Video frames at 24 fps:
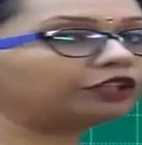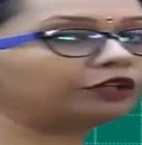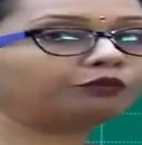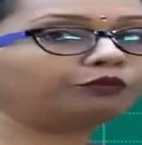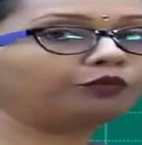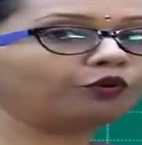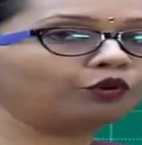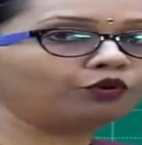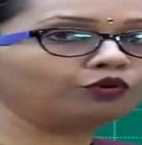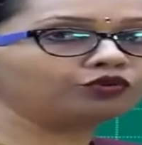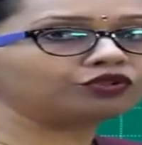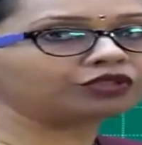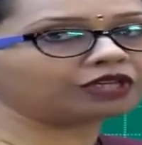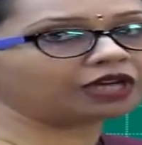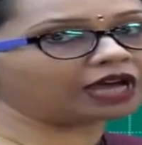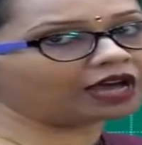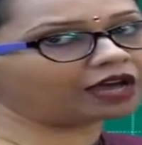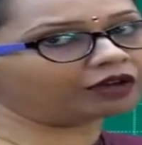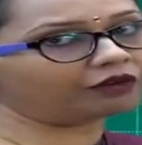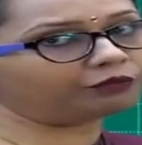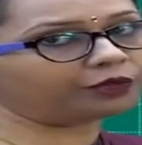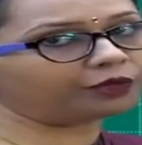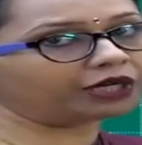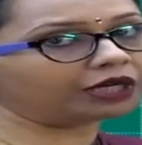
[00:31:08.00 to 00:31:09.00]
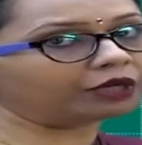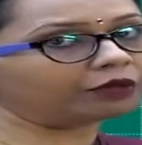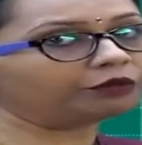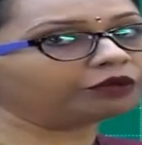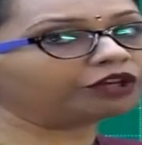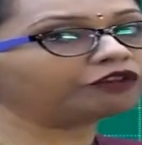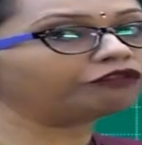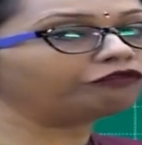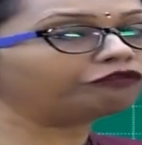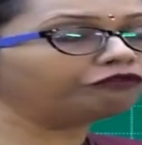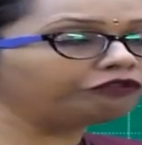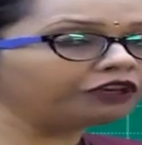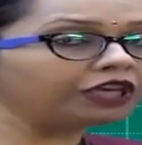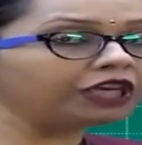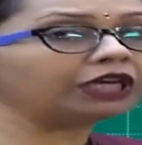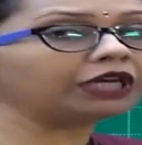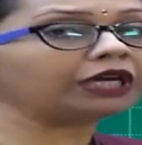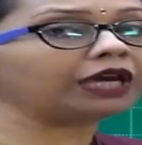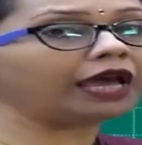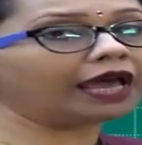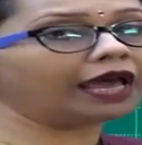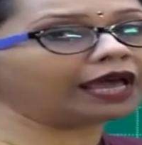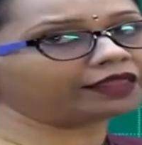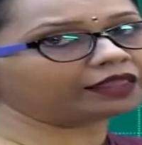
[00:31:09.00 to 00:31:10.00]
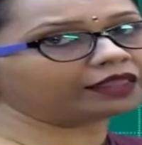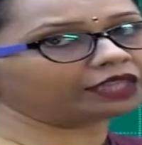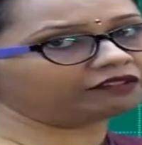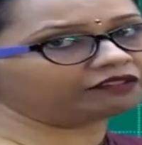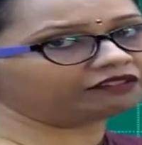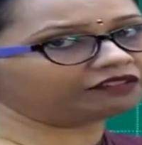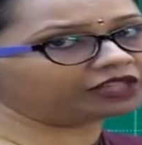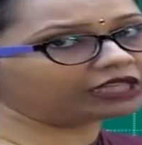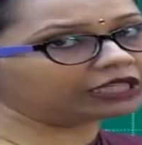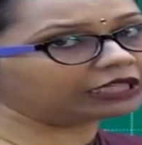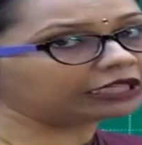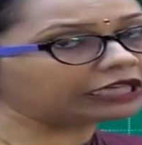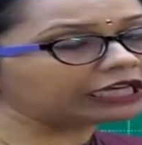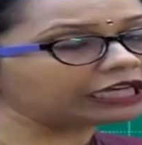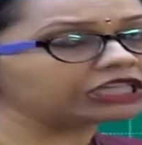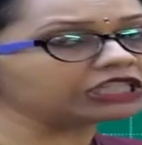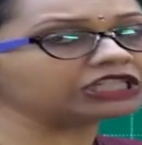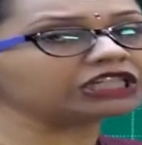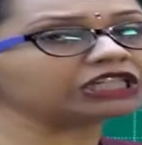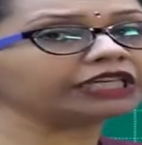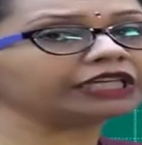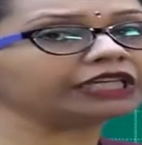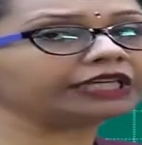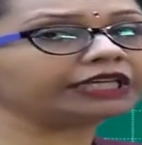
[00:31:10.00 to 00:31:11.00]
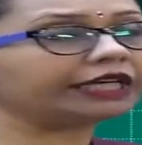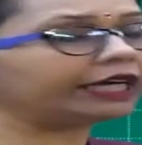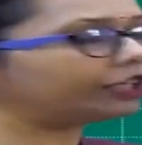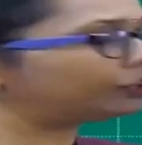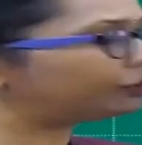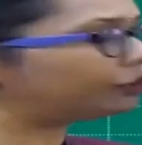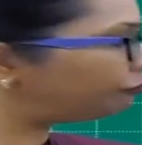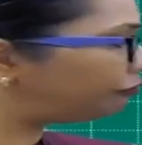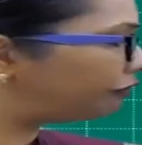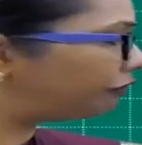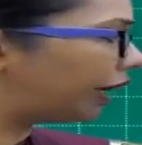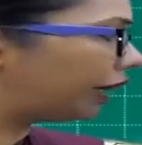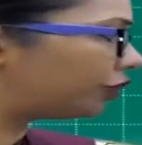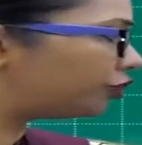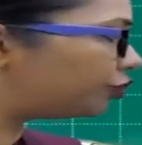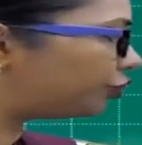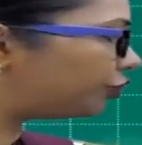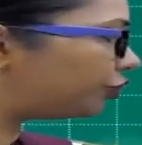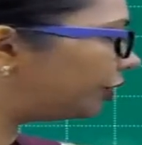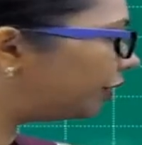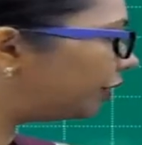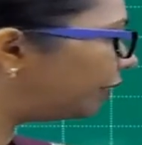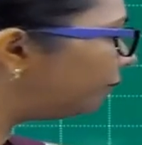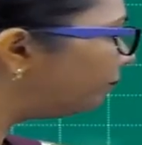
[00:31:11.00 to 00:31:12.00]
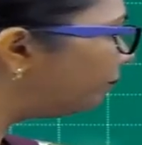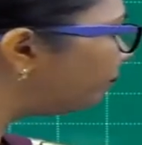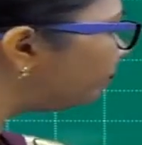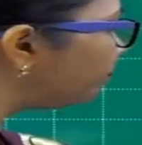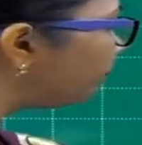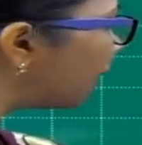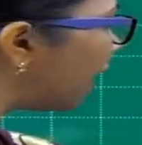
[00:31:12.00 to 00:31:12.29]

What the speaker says: where the bones are becoming weak and they will easily get fractured.